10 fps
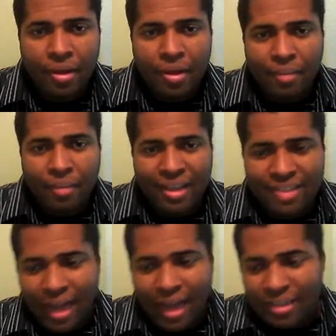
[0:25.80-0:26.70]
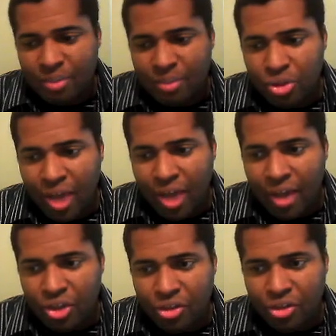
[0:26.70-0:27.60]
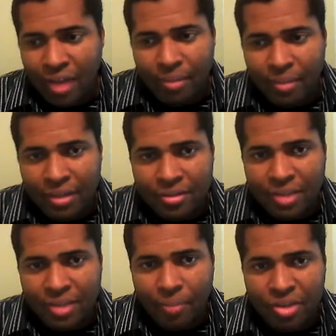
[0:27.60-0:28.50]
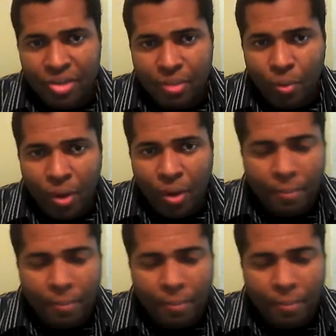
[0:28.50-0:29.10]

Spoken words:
Because science and spirituality should not be separate; it should be one.